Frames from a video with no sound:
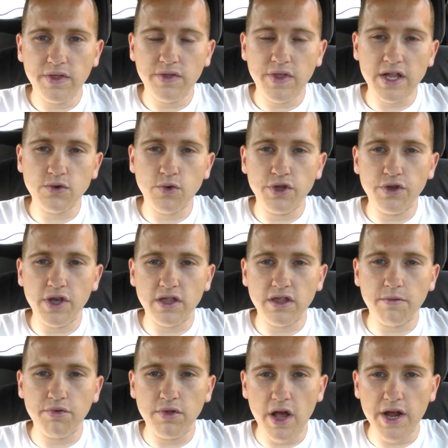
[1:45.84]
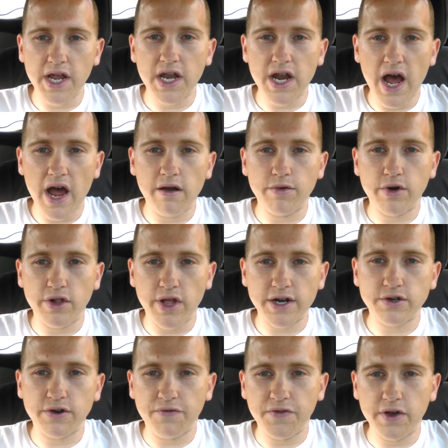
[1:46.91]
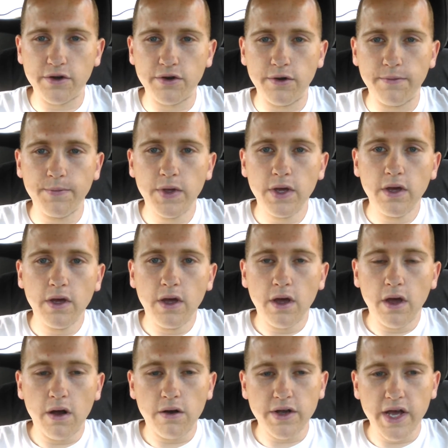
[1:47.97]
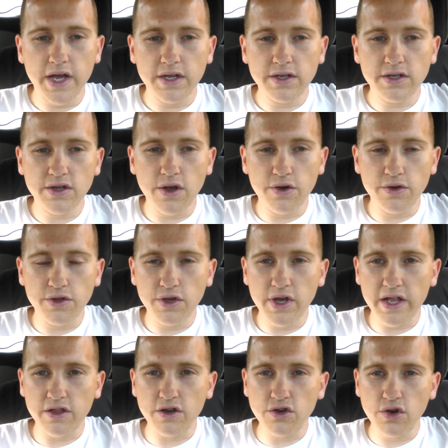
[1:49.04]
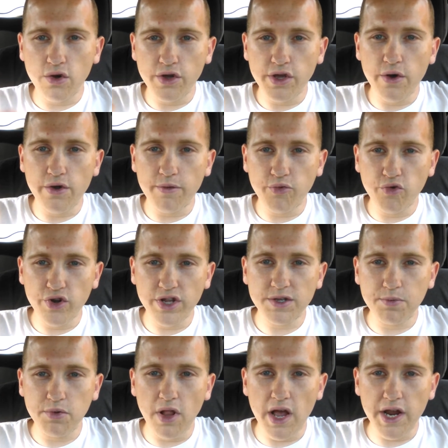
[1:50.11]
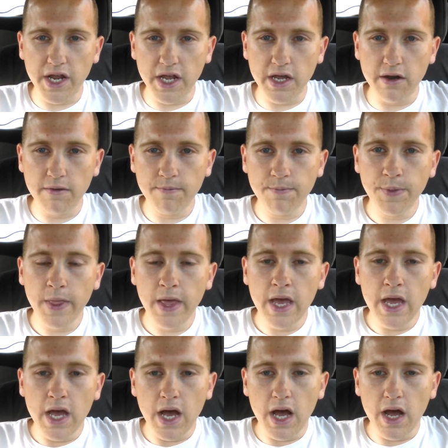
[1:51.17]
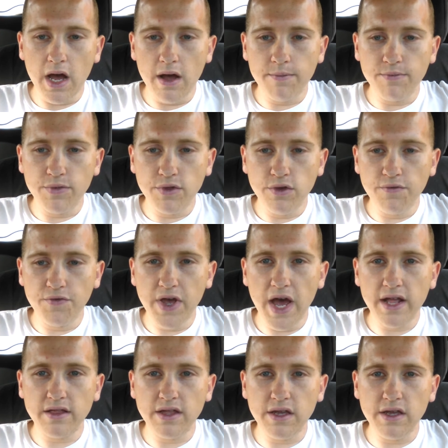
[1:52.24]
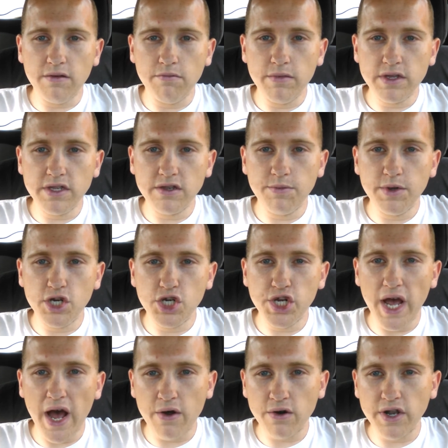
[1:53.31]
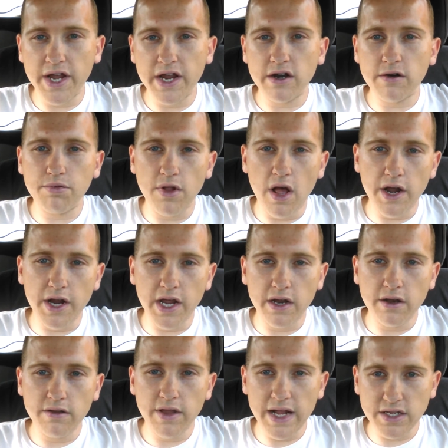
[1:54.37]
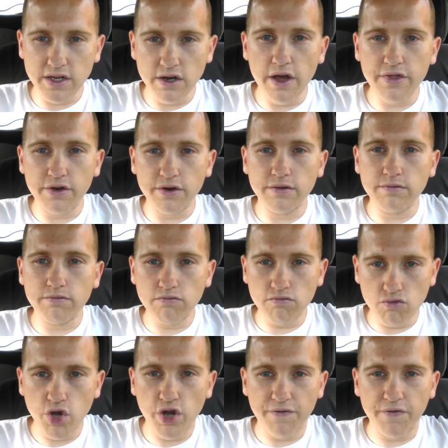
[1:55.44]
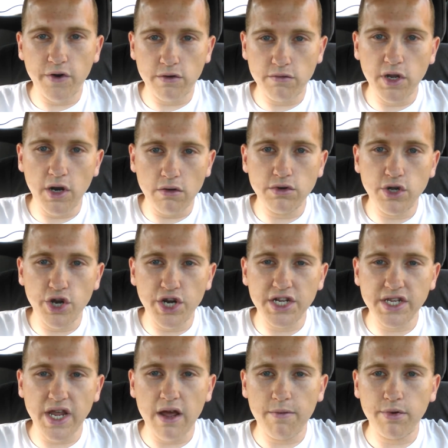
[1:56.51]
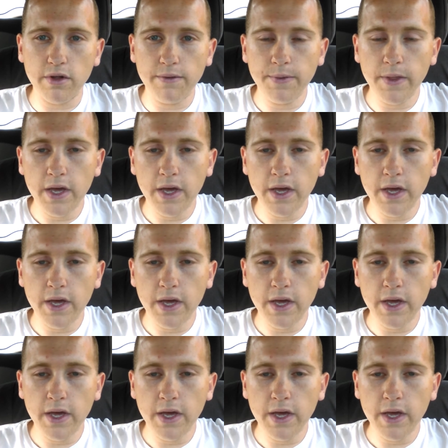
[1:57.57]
That's where you get the plug-in hybrid electric vehicle. Okay, so you got the Toyota Prius plug-in. You've got the Mitsubishi Outlander plug-in. That's another good example.